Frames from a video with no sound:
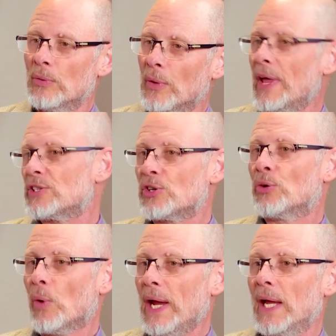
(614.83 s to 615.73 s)
Well, that's
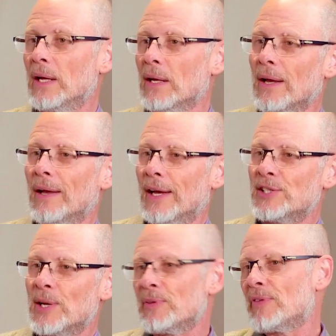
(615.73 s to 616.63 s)
great,
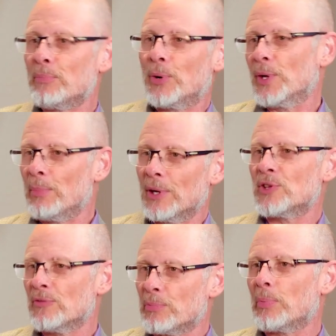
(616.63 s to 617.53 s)
except if I'm putting a
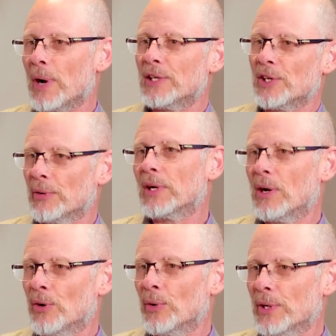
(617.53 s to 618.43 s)
bunch of proprietary
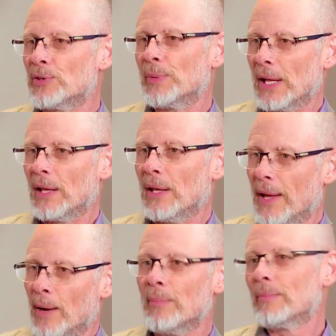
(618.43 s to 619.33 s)
code into an
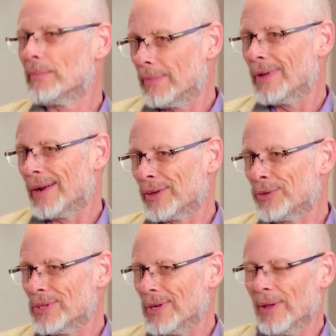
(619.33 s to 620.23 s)
LLM, not a
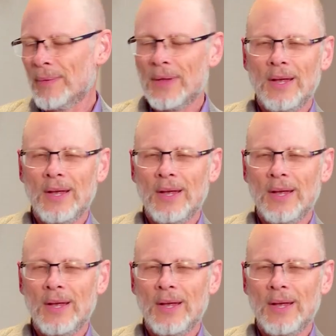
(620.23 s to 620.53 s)
good deal.